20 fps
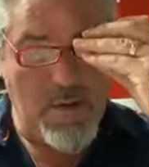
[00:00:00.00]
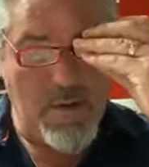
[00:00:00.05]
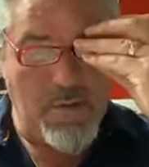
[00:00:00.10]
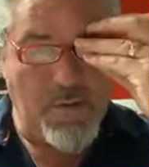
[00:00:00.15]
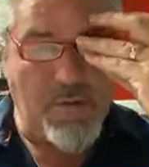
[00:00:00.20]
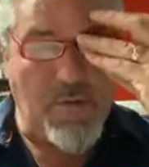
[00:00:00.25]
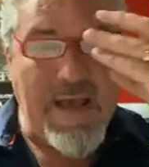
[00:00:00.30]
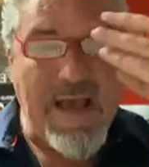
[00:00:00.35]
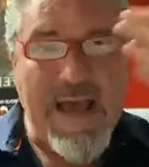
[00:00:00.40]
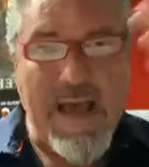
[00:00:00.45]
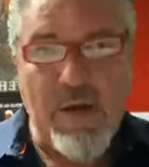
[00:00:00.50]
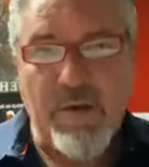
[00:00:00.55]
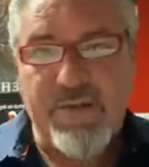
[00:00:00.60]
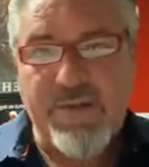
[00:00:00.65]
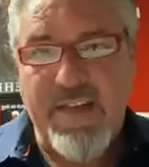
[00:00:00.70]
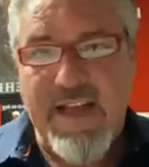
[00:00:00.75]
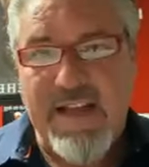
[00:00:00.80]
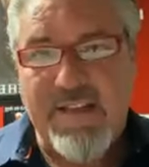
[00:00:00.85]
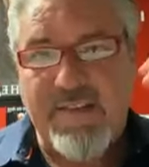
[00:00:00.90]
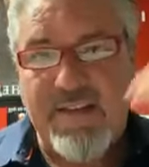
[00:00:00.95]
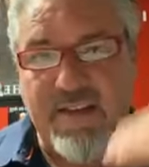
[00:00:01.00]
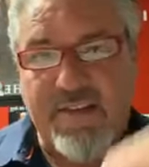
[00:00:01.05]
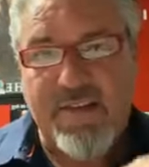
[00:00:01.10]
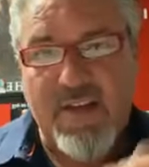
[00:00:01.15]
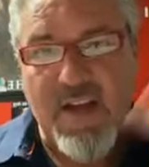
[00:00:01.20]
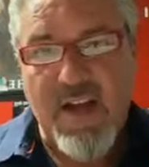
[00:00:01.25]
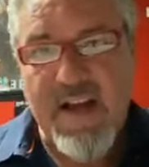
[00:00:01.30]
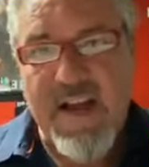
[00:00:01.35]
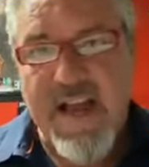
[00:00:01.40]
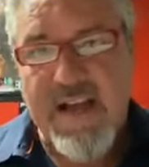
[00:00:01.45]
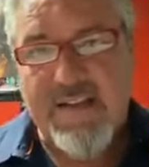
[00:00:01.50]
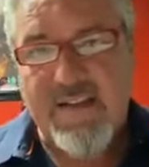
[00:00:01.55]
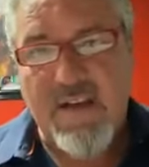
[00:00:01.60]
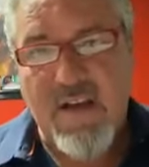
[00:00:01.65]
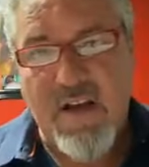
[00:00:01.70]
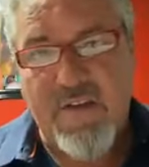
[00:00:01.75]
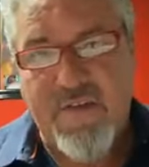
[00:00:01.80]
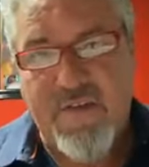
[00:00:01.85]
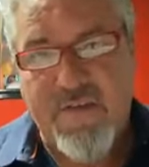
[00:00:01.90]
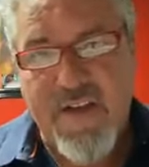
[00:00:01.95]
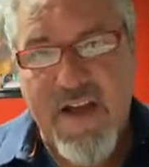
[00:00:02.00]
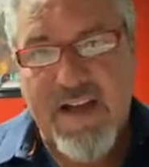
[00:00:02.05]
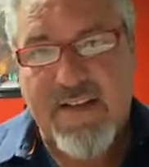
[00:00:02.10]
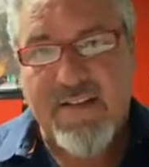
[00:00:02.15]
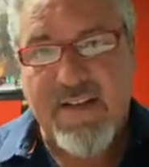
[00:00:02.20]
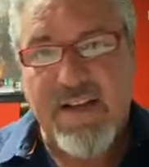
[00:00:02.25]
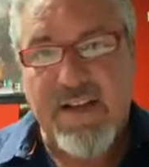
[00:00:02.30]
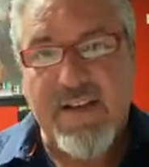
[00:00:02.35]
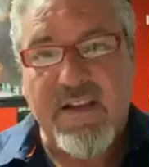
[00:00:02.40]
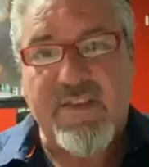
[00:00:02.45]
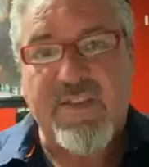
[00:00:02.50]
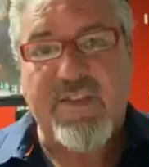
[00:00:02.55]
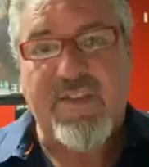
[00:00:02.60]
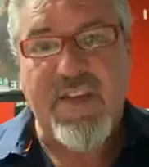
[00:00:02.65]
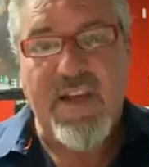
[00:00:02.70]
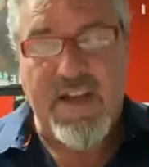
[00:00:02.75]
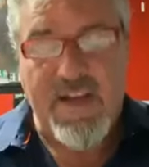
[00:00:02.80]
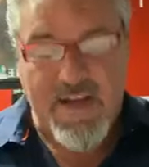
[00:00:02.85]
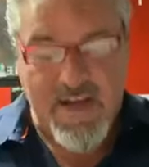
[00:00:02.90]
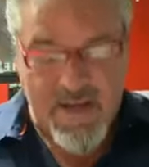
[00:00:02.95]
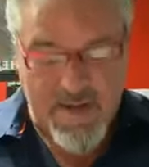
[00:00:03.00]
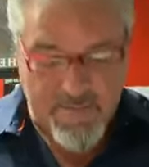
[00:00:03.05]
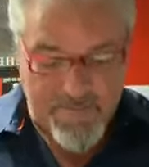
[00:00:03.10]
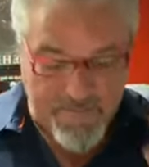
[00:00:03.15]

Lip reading: So how is that disconnect affecting the city?